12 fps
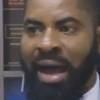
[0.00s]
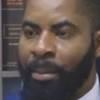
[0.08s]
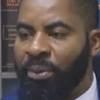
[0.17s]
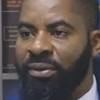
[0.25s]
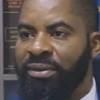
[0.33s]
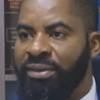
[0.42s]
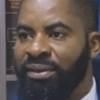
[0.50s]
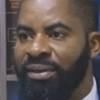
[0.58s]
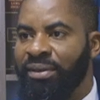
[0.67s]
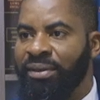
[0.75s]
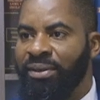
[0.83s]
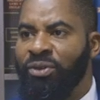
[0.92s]
happened.
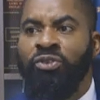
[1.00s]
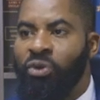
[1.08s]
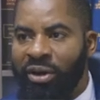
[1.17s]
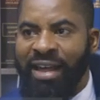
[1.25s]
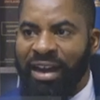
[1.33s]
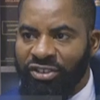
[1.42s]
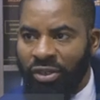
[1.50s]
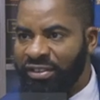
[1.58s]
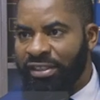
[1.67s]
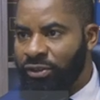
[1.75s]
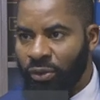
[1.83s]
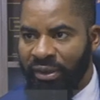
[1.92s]
No reaction
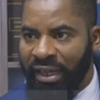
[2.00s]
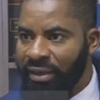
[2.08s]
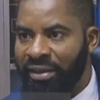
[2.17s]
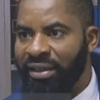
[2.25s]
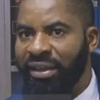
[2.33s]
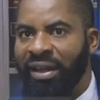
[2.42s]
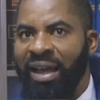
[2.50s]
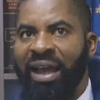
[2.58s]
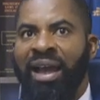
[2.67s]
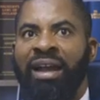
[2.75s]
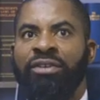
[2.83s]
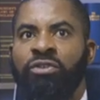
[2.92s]
till today.
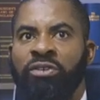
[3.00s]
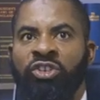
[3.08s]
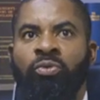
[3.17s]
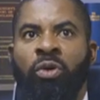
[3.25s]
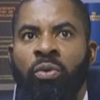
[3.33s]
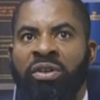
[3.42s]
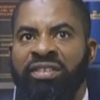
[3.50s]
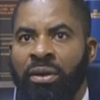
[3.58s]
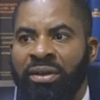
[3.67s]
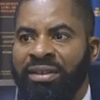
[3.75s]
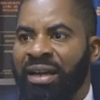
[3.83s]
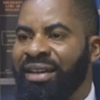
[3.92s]
And so Tinubu will win
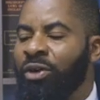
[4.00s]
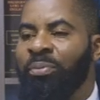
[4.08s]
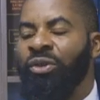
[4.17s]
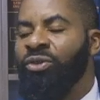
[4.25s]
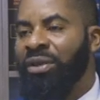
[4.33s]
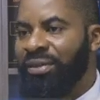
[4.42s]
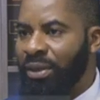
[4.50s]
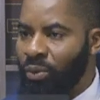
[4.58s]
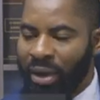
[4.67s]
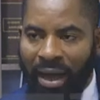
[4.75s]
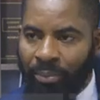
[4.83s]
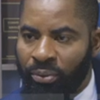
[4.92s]
second time. There will be nothing
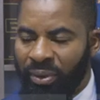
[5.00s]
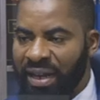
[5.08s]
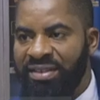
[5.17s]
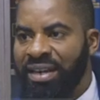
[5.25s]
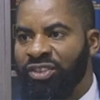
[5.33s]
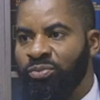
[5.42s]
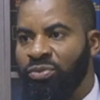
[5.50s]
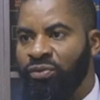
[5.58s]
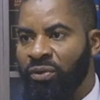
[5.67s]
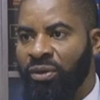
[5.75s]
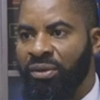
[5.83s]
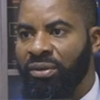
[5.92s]
will happen. Nigerians will move
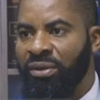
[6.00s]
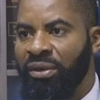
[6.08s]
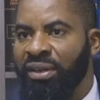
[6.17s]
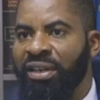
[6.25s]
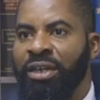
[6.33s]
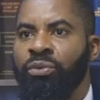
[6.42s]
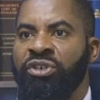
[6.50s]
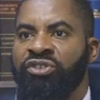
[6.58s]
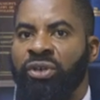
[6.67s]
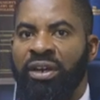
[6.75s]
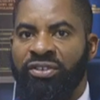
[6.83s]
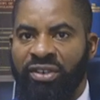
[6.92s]
on. He will
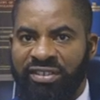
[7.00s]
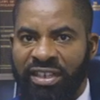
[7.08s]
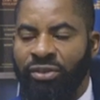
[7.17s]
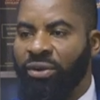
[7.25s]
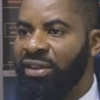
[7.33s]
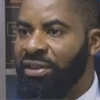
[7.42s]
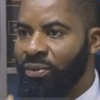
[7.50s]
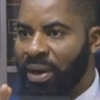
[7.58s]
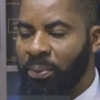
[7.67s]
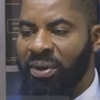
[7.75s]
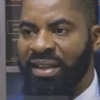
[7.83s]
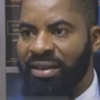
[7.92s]
install a successor. Nothing will
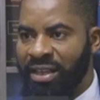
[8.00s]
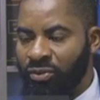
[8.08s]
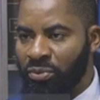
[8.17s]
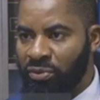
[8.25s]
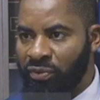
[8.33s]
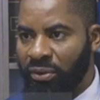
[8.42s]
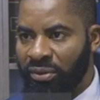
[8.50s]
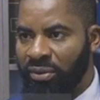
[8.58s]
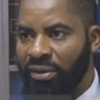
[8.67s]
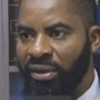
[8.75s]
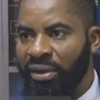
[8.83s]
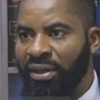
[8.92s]
happen. Nigerians will move on.
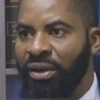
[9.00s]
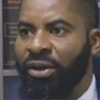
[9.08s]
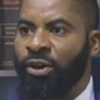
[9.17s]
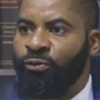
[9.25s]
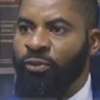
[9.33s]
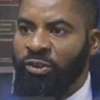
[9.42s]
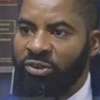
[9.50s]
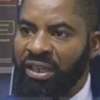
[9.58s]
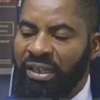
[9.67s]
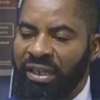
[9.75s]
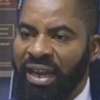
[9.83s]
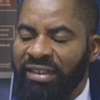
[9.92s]

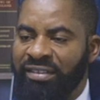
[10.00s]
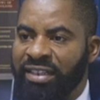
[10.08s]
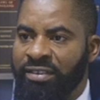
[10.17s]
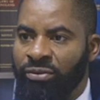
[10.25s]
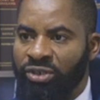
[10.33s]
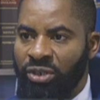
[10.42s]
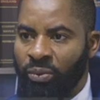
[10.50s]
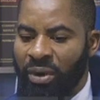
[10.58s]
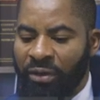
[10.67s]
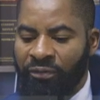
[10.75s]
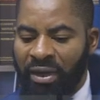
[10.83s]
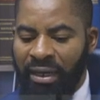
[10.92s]
Unfortunately, that is the situation we
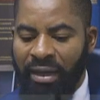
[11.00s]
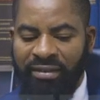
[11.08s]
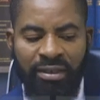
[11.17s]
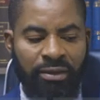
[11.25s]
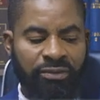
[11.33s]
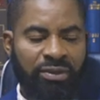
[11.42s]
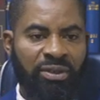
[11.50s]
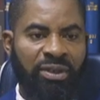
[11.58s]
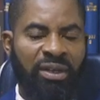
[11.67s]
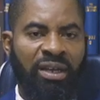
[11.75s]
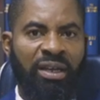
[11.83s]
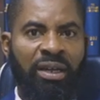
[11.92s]
have found ourselves.
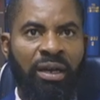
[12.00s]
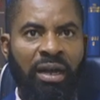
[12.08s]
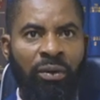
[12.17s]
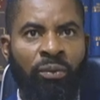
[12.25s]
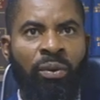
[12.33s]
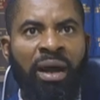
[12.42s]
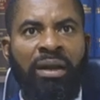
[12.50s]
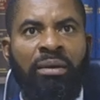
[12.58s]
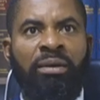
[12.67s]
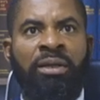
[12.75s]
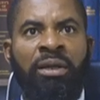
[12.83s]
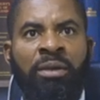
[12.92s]
One
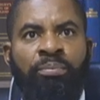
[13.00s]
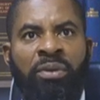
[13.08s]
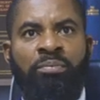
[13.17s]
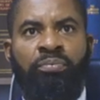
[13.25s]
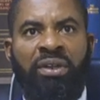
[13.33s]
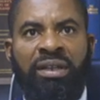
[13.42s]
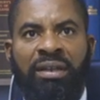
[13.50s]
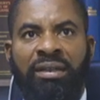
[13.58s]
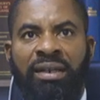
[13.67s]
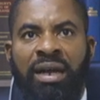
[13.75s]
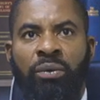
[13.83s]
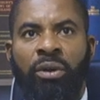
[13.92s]
important
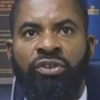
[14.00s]
thing that I